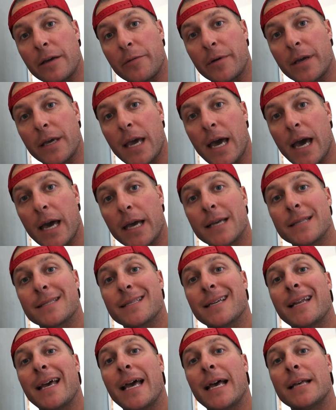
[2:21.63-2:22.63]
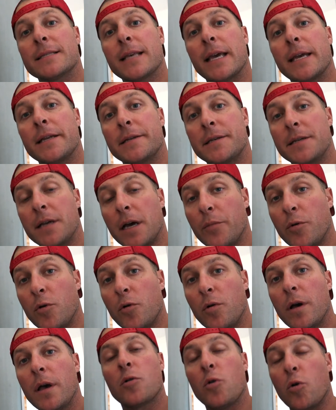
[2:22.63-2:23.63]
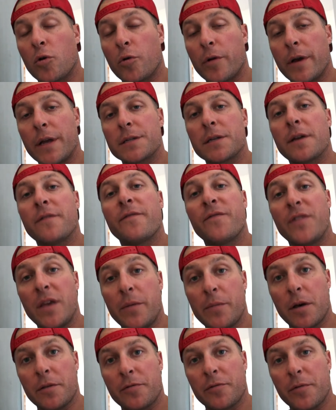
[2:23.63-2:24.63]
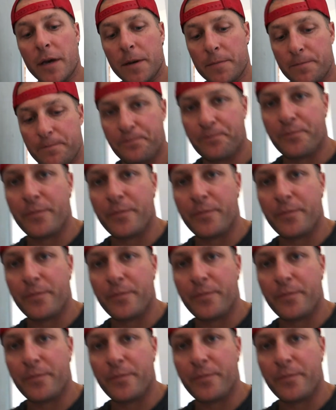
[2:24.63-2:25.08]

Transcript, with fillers: that we got because it has a double quarter inch female thread.